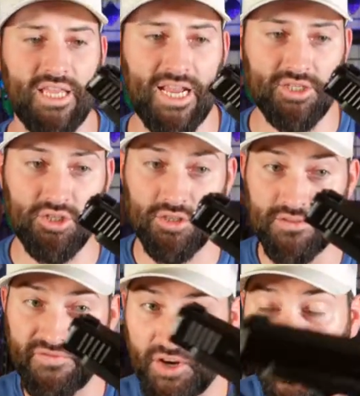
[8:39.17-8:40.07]
That actually
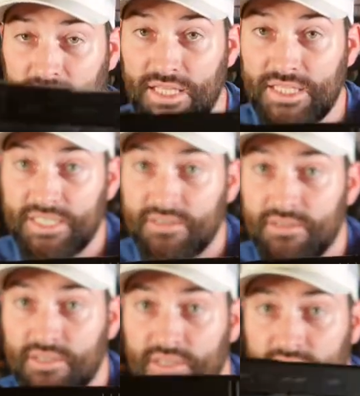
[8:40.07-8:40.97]
looks very clean.
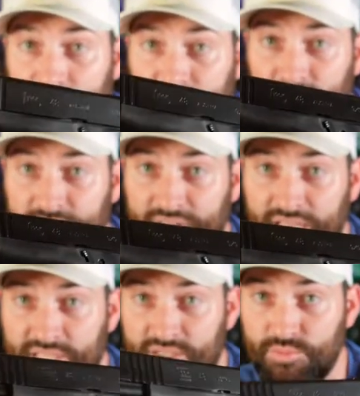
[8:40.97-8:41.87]
Very
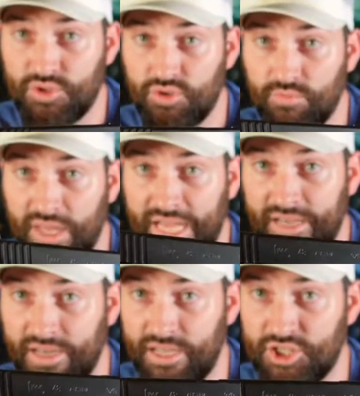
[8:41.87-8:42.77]
nice, subdued black,
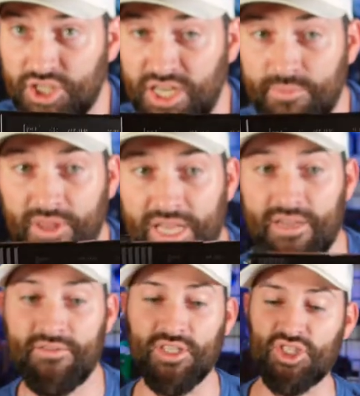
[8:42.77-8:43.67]
not a shiny
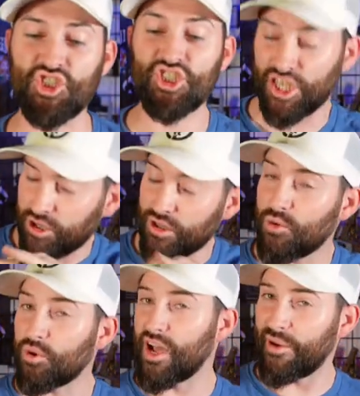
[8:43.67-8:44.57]
black. This is generally
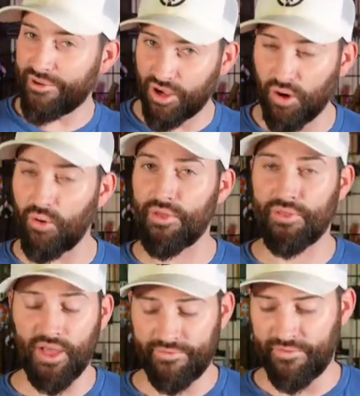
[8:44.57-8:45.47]
what I would go with,
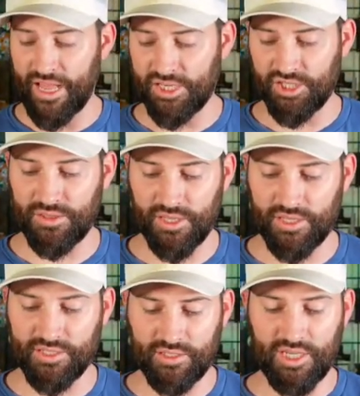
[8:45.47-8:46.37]
not flashy
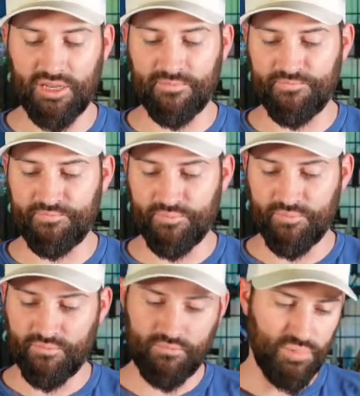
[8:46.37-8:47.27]
things, but
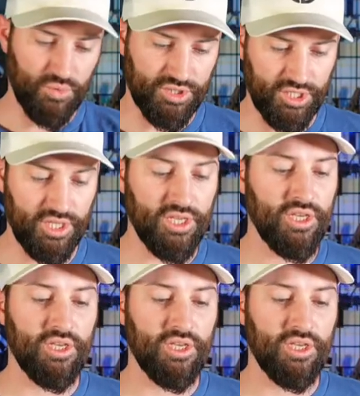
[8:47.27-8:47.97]
we'll see.